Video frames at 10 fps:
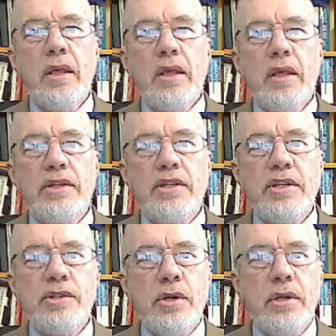This
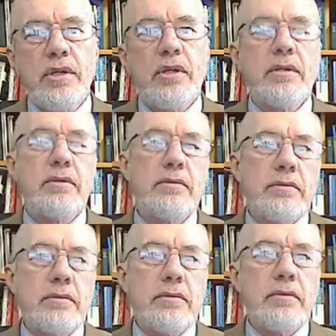does not
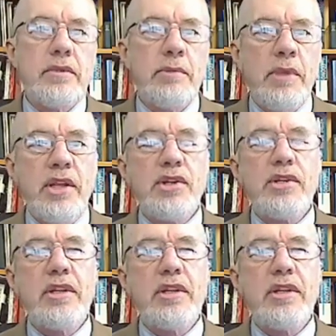diminish